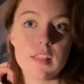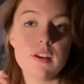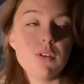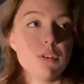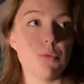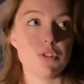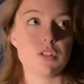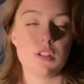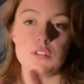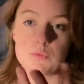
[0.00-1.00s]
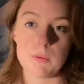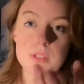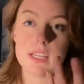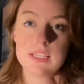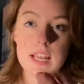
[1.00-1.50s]
On the Waterstones website
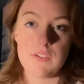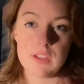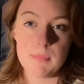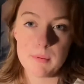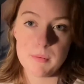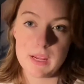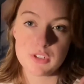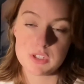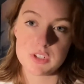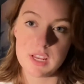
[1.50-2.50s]
they didn't have it in paperback just yet,